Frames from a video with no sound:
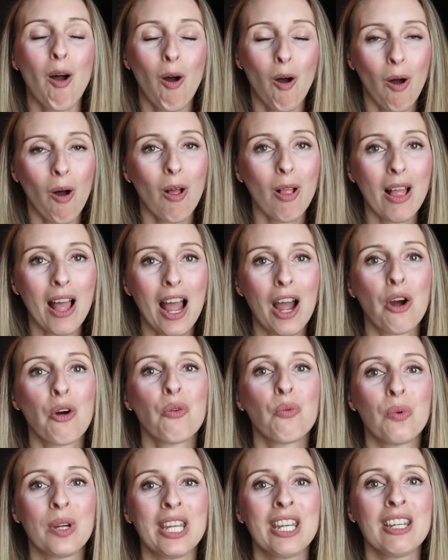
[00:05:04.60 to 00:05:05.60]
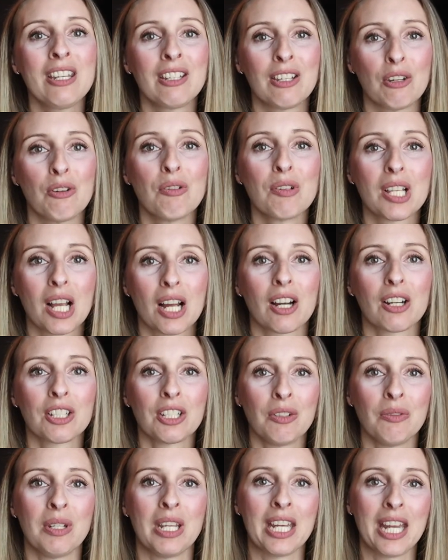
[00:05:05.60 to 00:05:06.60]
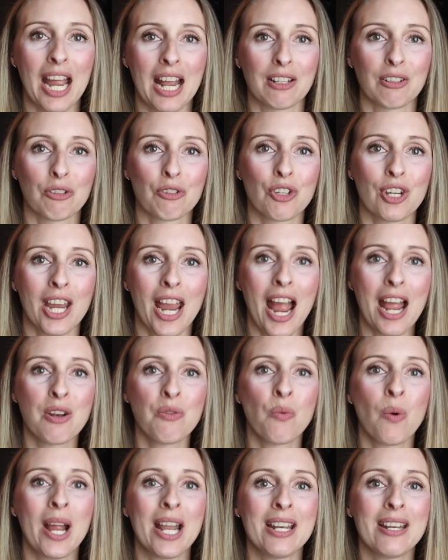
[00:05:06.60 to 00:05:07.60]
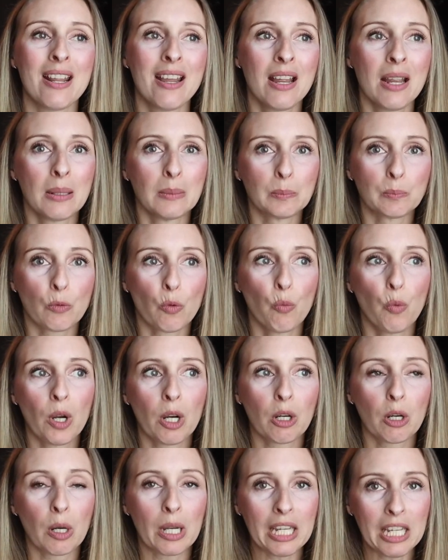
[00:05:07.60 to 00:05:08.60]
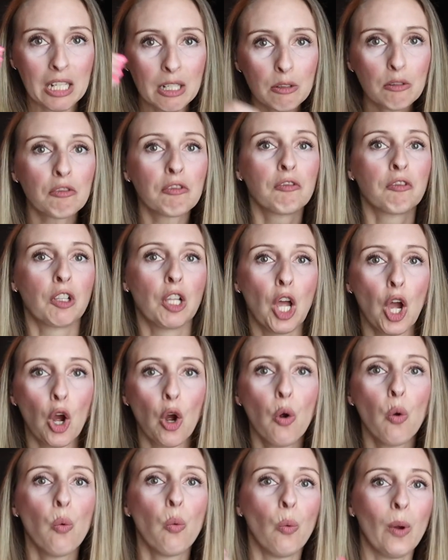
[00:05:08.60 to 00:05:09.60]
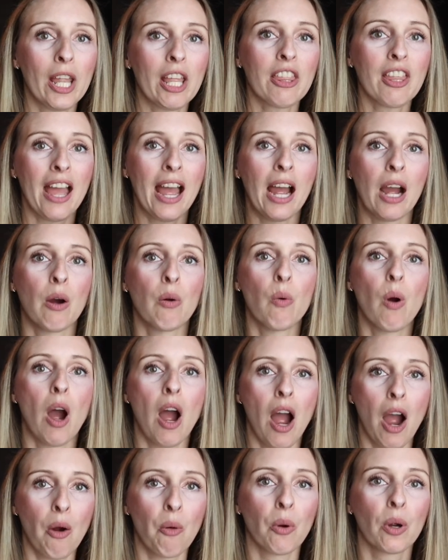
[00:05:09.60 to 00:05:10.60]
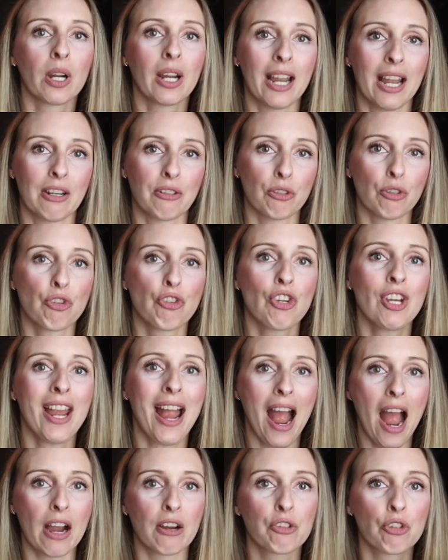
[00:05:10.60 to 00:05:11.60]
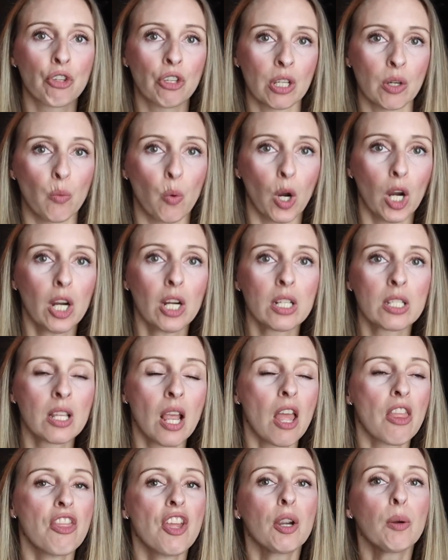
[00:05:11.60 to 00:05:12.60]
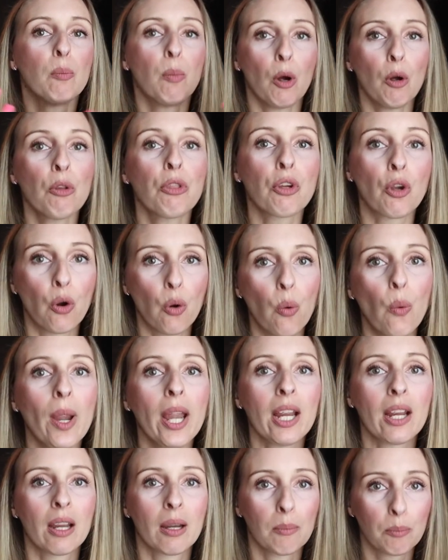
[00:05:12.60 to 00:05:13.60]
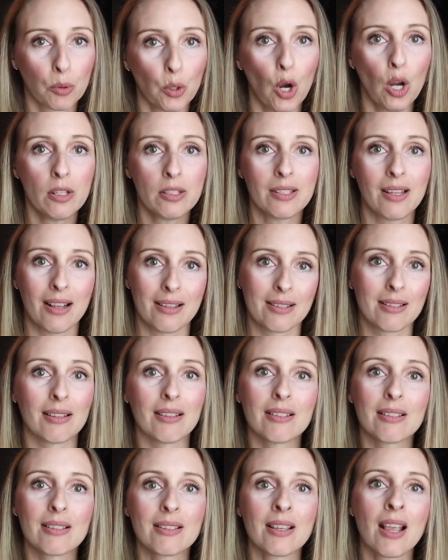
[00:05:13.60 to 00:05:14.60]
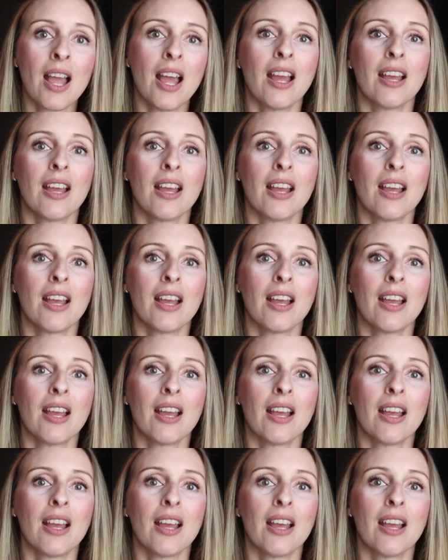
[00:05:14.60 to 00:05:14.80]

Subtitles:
all how we use our unique energy. And when we're in flow with how our energy actually works, they're both quick processes.